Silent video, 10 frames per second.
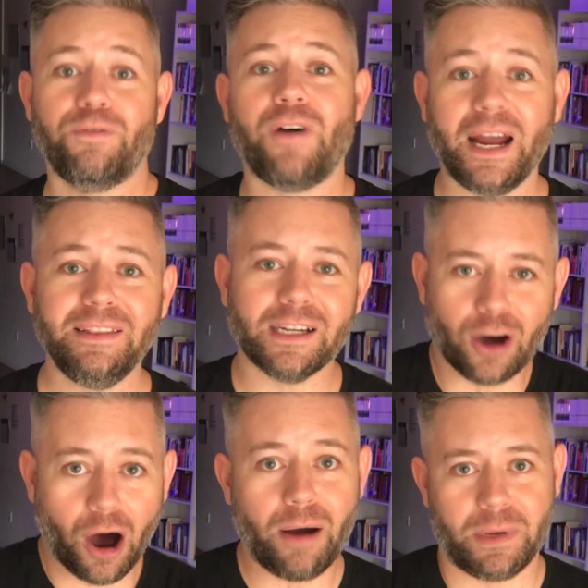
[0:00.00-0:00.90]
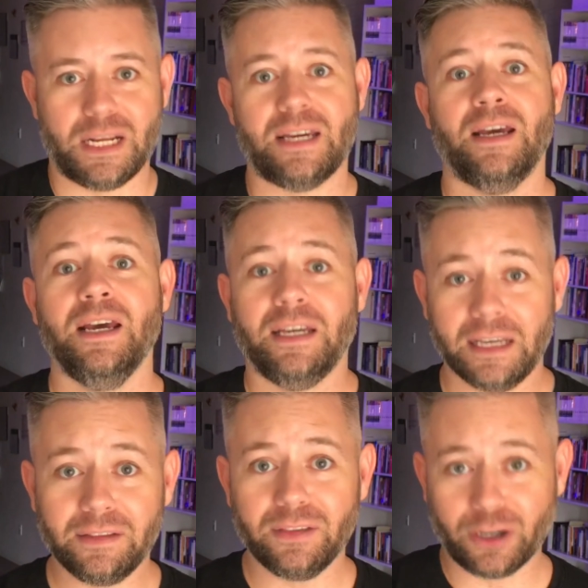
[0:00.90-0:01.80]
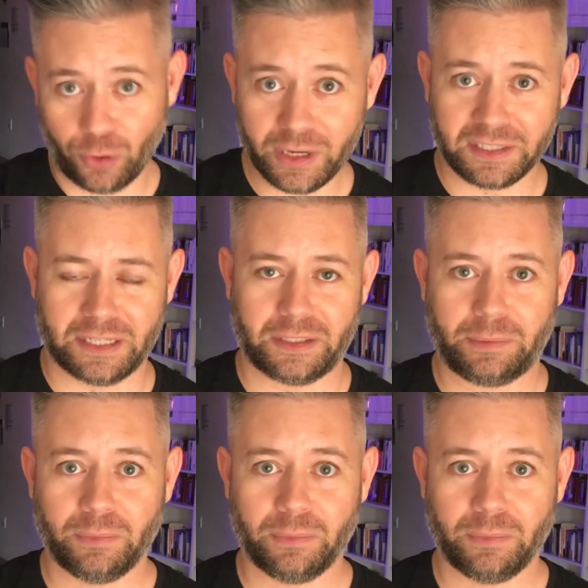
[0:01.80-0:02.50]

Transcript: find the comedy in the criticism.